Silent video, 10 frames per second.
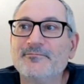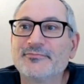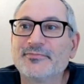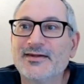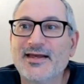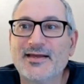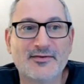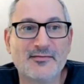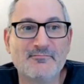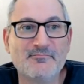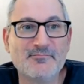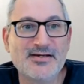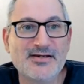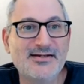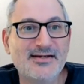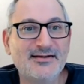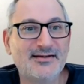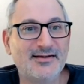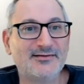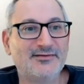get the meaning
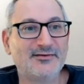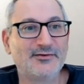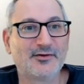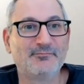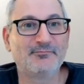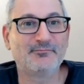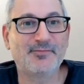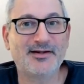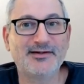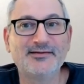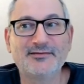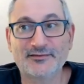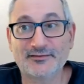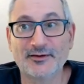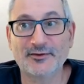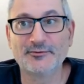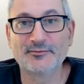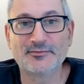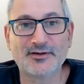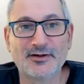into your embeddings. So
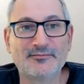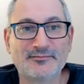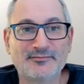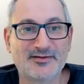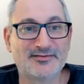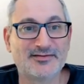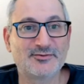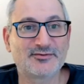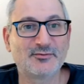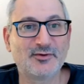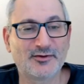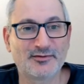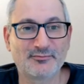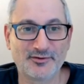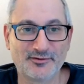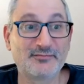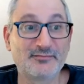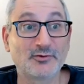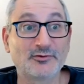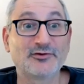continuous work on improving
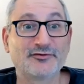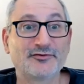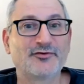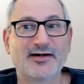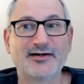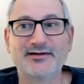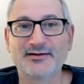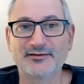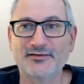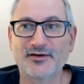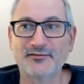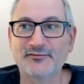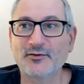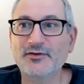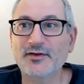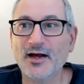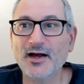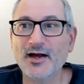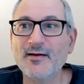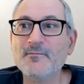models and training and so forth.
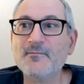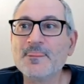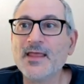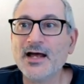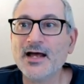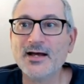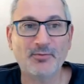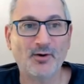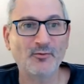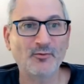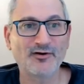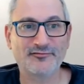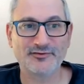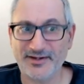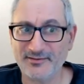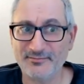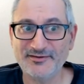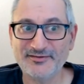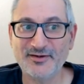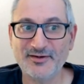But I work for a database
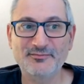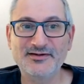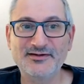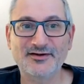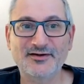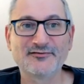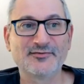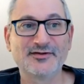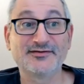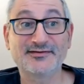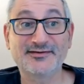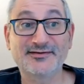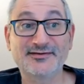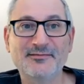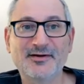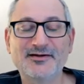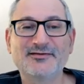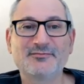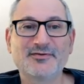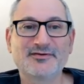company, so from a
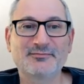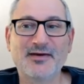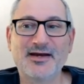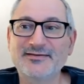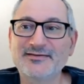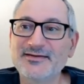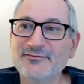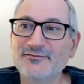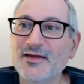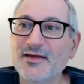database perspective,